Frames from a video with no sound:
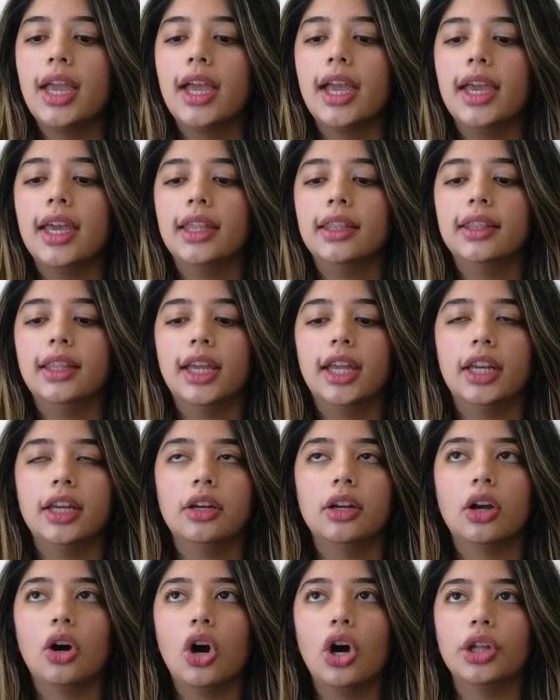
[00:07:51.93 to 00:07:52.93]
And
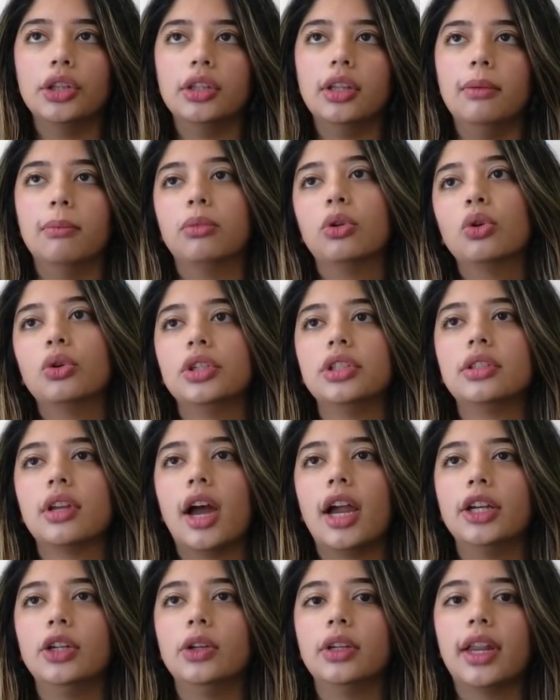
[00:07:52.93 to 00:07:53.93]
then on the employee
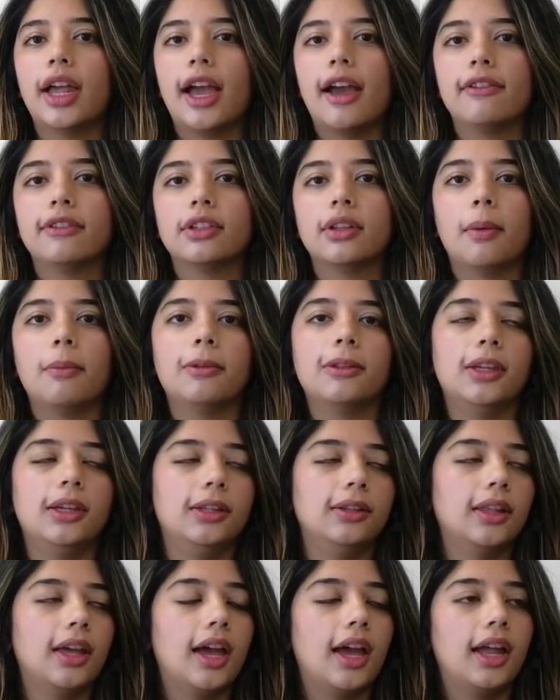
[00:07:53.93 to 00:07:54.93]
side, you could have
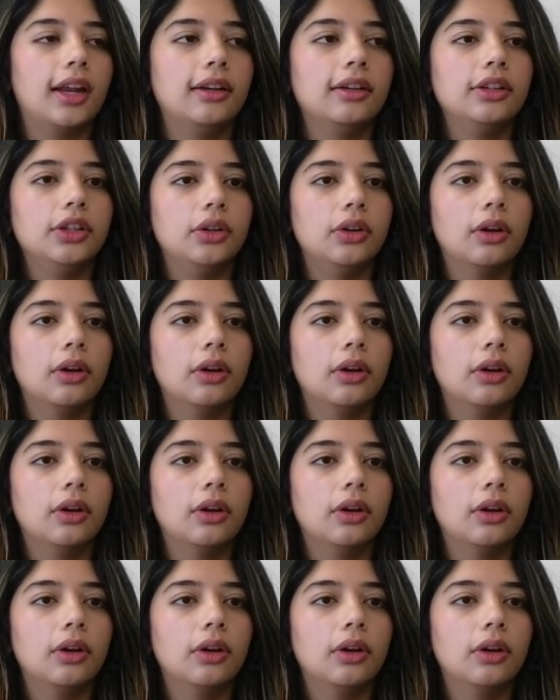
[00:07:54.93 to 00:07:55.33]
something that,